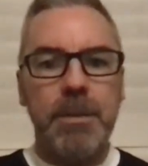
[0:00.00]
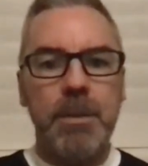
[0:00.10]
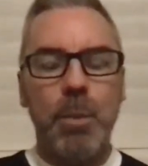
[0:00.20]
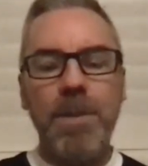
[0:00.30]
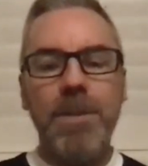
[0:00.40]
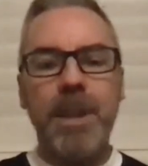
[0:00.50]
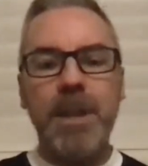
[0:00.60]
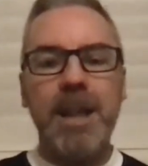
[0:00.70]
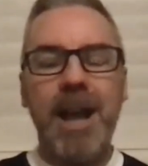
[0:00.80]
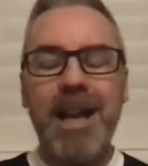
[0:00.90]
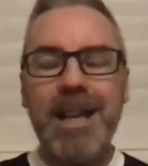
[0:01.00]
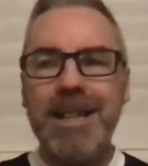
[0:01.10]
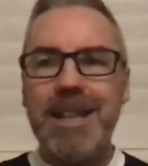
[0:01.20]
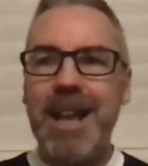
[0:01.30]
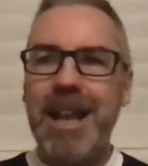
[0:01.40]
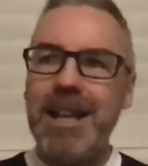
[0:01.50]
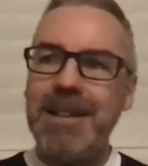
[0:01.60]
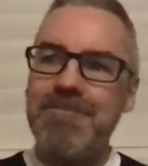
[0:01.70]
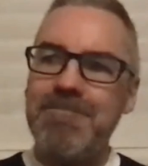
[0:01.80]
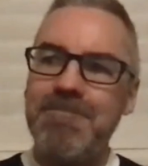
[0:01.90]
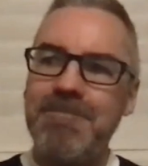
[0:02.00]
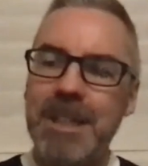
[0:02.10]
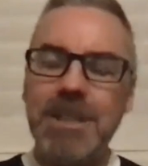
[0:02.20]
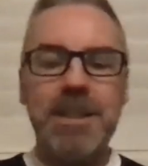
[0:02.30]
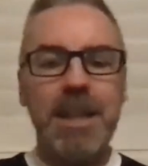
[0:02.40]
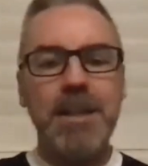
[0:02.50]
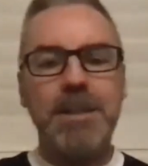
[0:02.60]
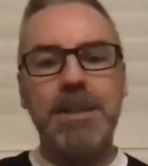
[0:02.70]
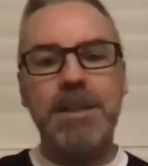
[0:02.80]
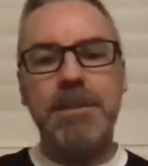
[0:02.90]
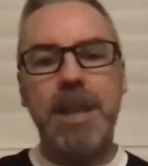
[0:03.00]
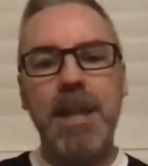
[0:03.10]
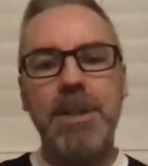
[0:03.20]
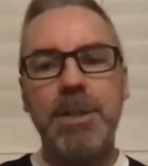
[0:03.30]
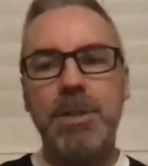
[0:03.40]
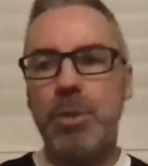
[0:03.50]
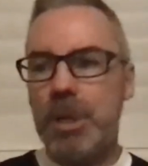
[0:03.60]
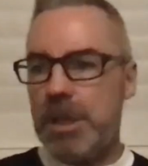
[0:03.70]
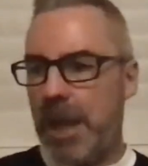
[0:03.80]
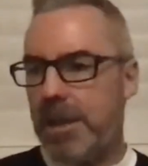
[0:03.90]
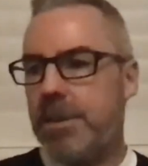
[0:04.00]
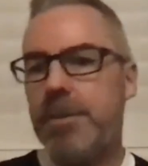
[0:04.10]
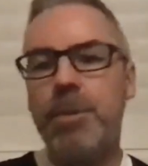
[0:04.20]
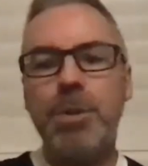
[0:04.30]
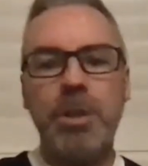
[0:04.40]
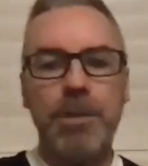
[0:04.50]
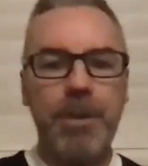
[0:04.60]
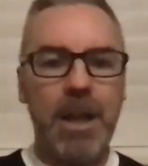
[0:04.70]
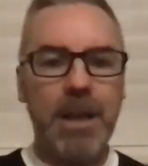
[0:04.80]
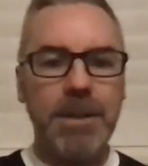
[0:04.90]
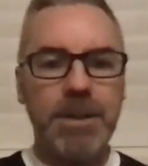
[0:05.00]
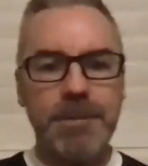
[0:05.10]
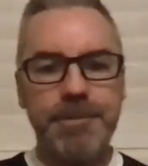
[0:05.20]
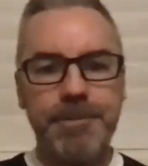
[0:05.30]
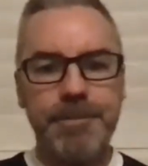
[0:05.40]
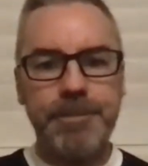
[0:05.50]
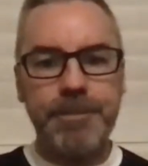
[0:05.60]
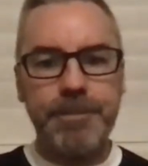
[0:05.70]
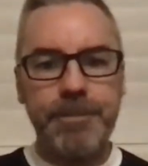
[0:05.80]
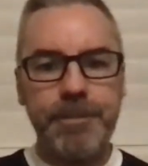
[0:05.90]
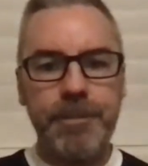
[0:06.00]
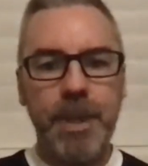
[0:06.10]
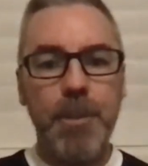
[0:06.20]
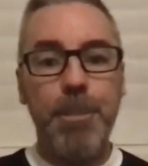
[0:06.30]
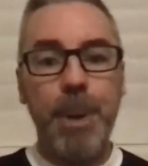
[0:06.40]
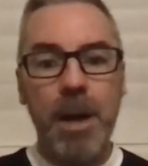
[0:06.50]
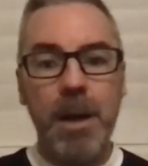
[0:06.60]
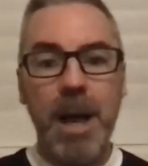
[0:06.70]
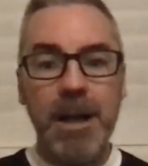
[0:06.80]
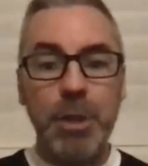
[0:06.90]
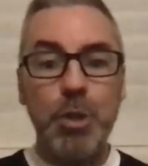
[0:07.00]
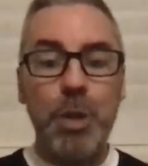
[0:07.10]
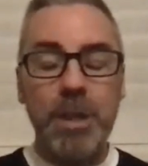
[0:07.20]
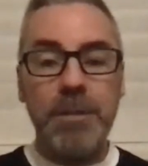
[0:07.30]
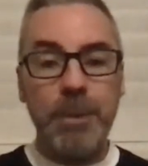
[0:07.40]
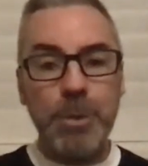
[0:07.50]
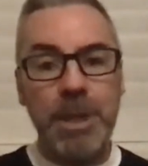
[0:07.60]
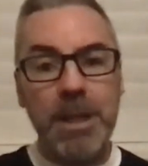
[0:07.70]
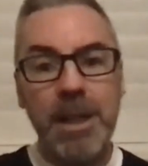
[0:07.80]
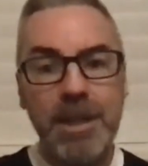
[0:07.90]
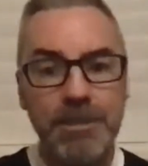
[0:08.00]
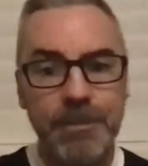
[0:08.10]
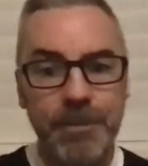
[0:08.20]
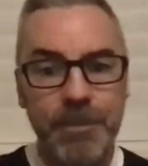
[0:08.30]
One thing that I disliked is doing intervals on the flat, but I can do intervals on a climb.